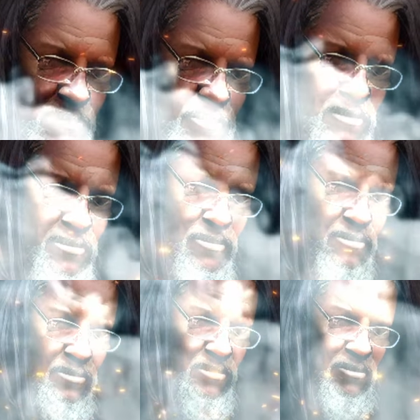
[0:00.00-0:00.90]
and we don't
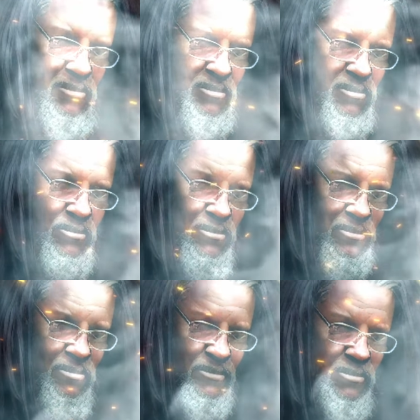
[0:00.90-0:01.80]
have to worry about
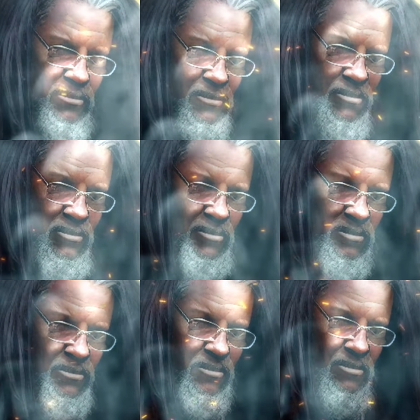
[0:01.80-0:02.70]
making no
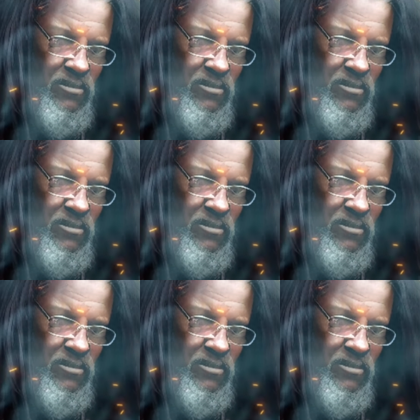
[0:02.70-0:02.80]
mistakes.